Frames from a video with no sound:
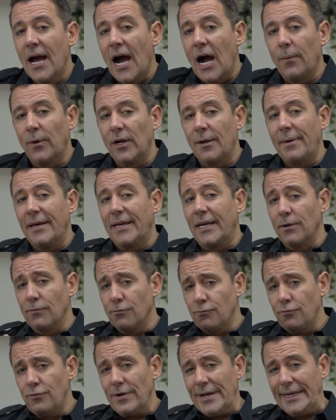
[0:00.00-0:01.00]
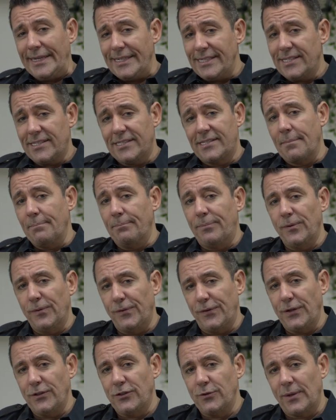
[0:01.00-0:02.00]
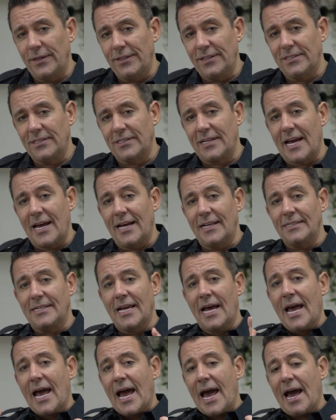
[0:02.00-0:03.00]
I want to make it really simple for you to understand